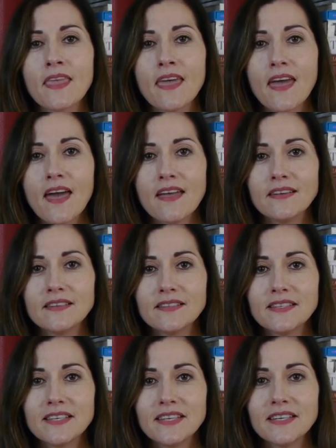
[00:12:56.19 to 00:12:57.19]

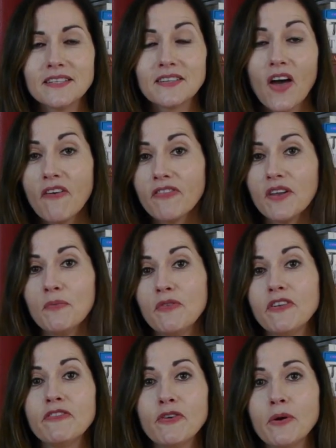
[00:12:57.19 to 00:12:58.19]
and confident
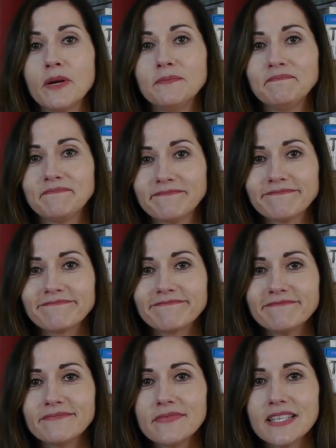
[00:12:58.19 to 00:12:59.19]
moving forward.
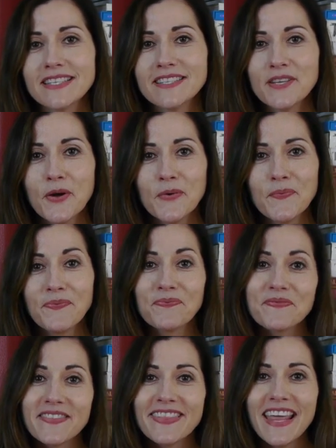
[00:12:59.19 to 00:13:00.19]
So,
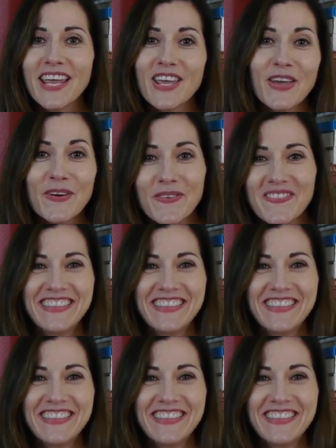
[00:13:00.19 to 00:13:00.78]
thank you.